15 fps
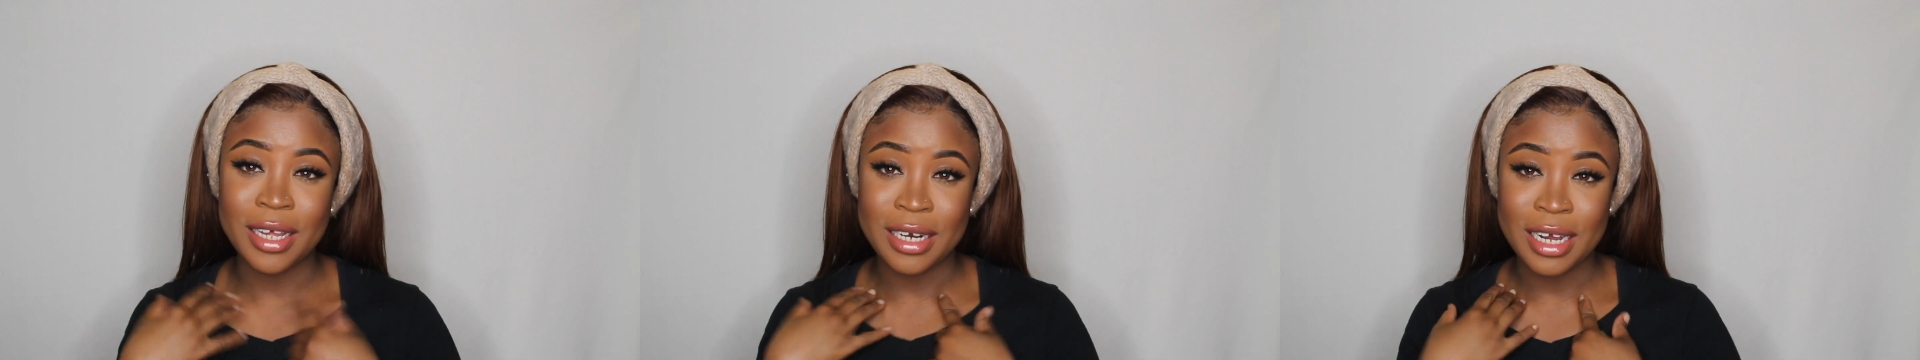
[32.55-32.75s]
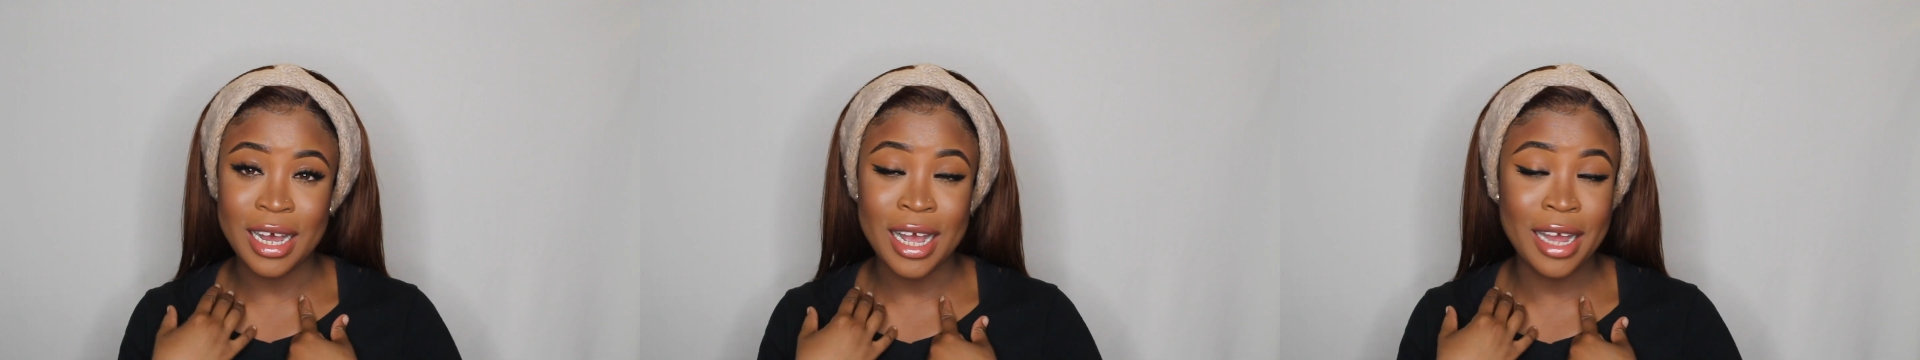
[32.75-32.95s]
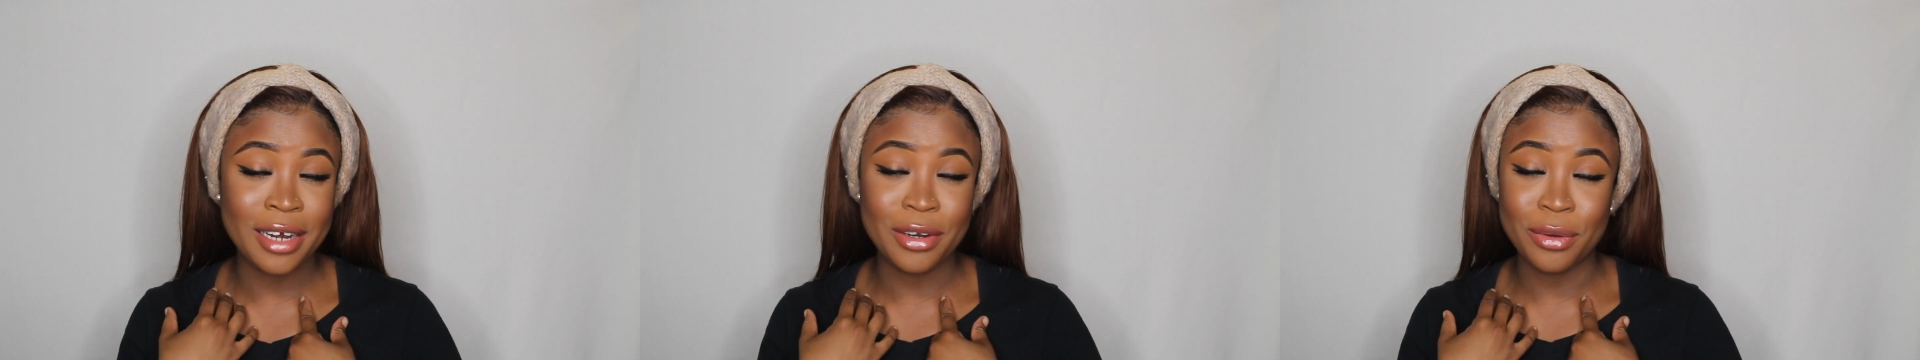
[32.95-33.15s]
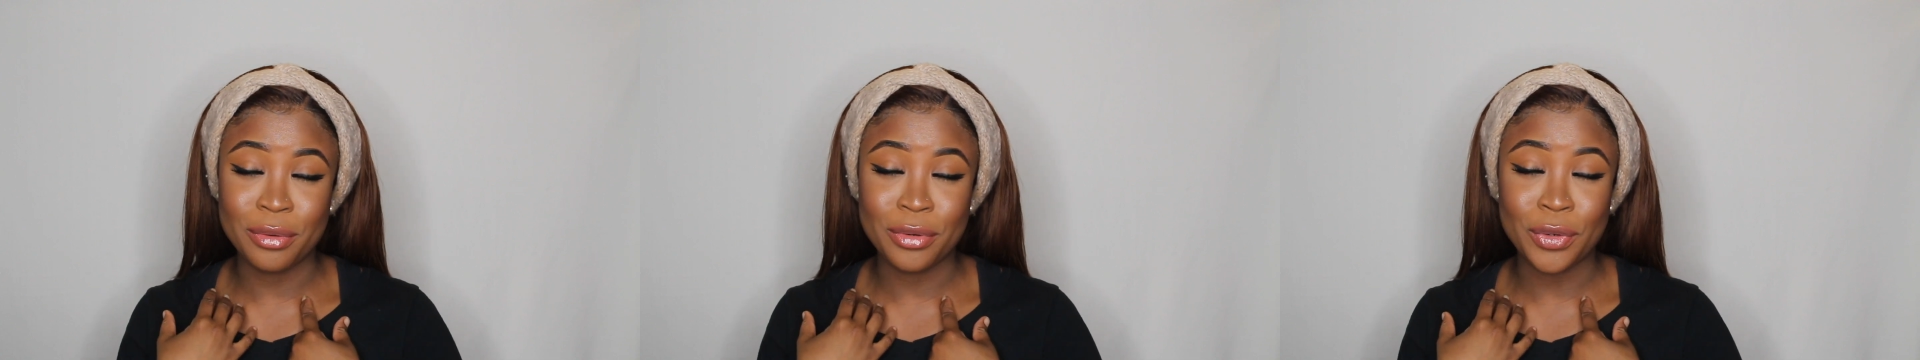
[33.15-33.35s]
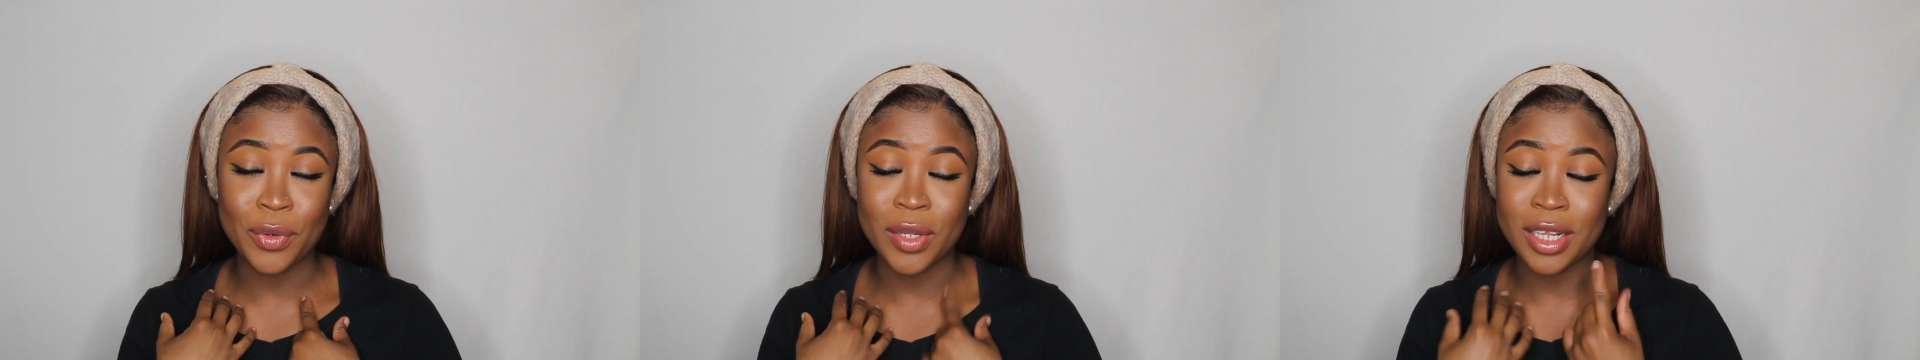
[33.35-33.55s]
and I
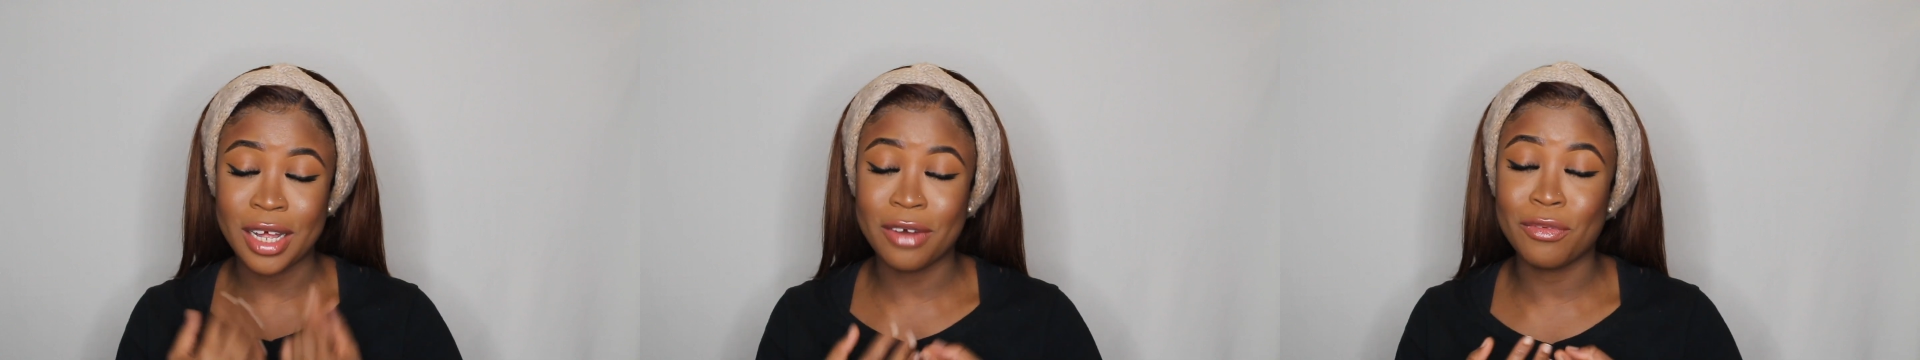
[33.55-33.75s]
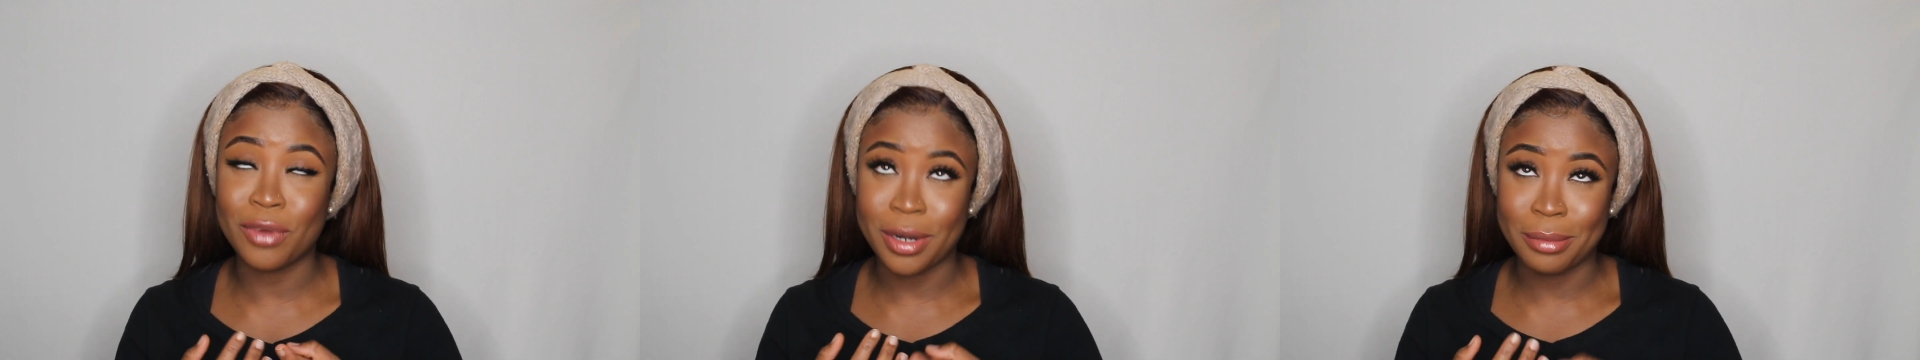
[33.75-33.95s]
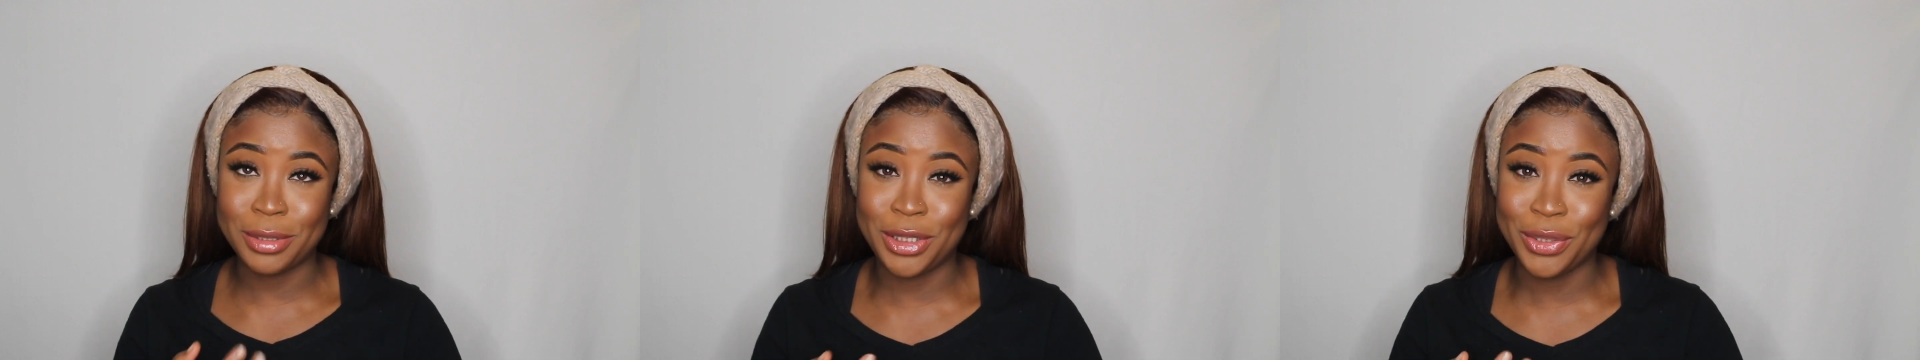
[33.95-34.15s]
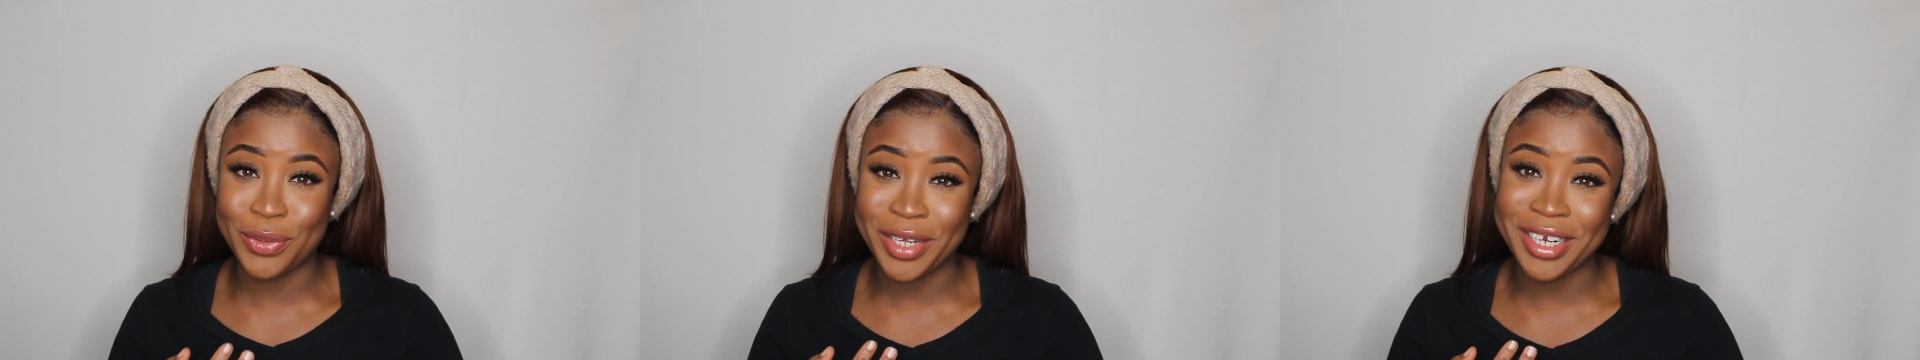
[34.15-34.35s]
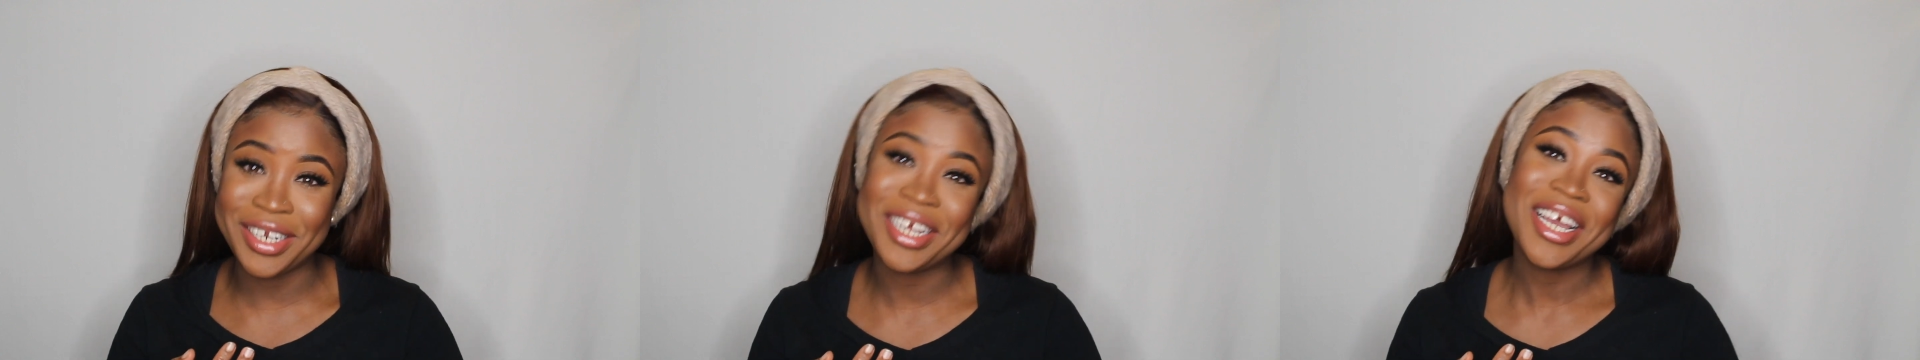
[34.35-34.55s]
don't know a lot of what I'm
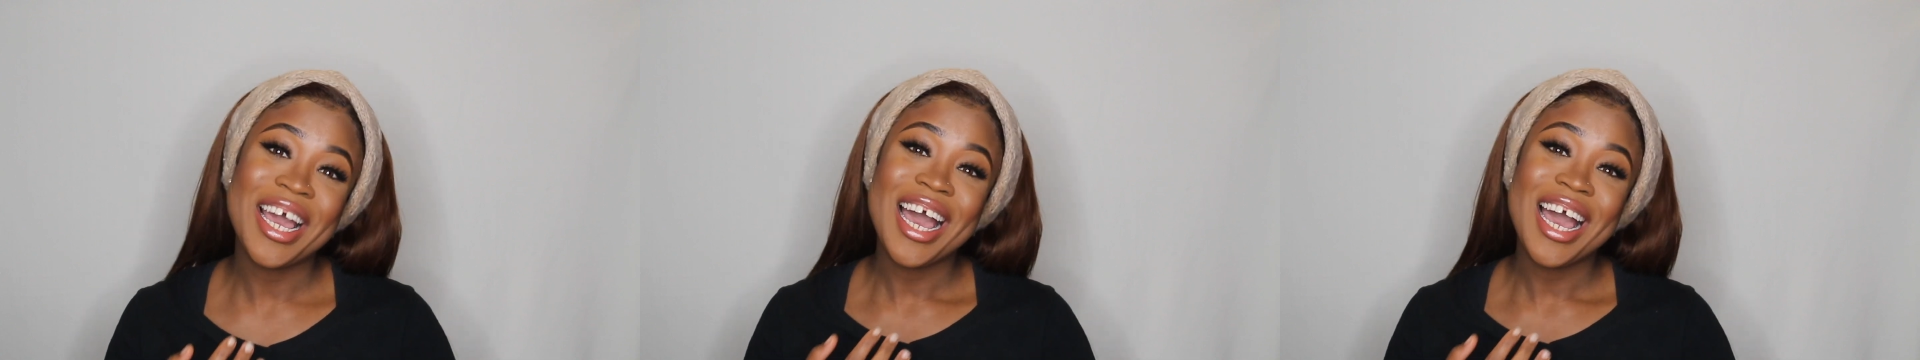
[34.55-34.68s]
doing.